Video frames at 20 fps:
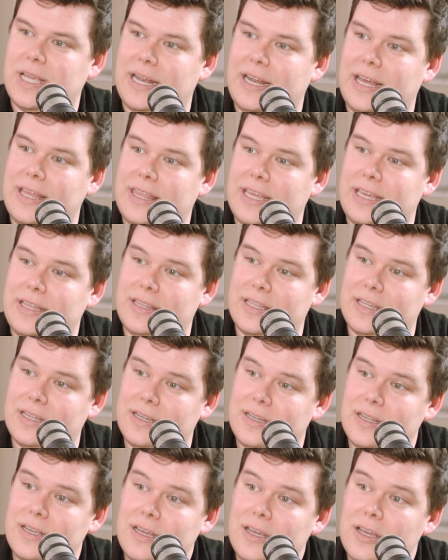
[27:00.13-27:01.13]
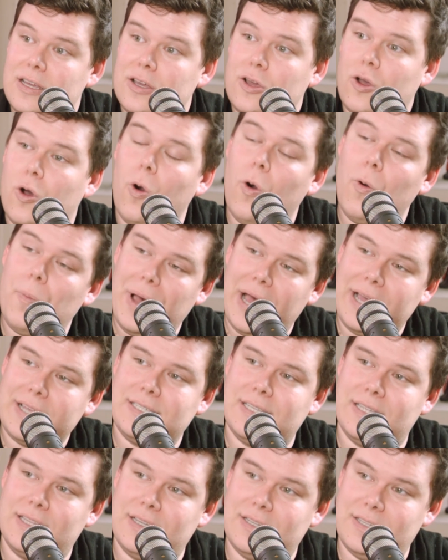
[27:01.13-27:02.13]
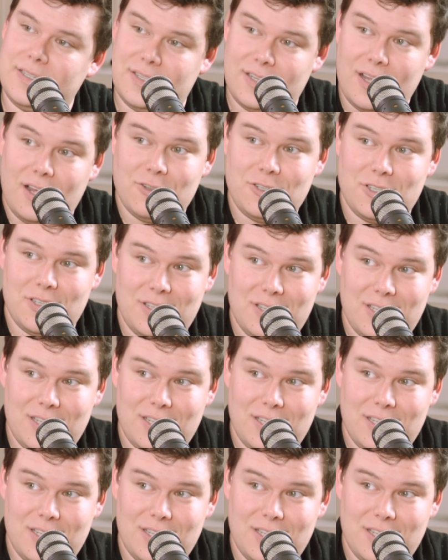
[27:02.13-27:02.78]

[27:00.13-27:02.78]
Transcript: And I think the callbacks and the nostalgia to